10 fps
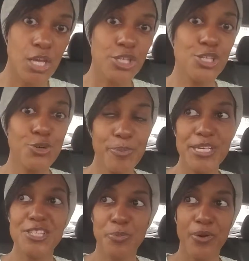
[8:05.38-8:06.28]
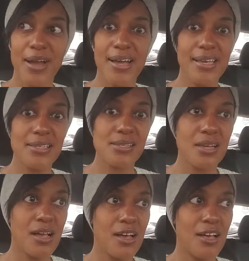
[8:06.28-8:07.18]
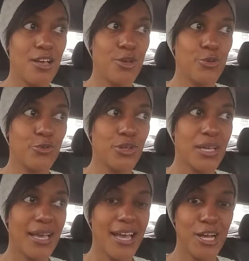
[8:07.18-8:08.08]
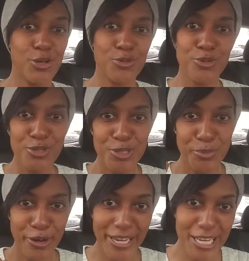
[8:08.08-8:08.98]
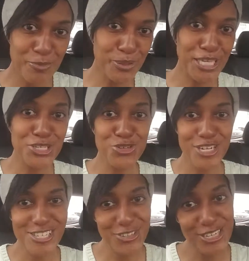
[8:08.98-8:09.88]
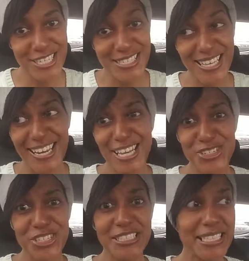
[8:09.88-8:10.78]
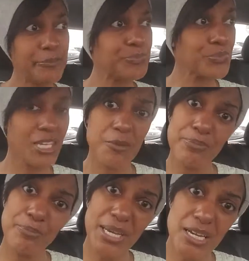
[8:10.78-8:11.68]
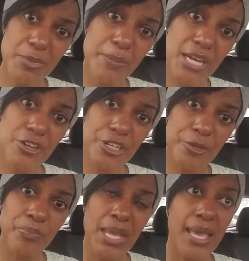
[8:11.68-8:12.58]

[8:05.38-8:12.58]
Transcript: You will be surprised of how the brain plays tricks on us that actually can become a barrier.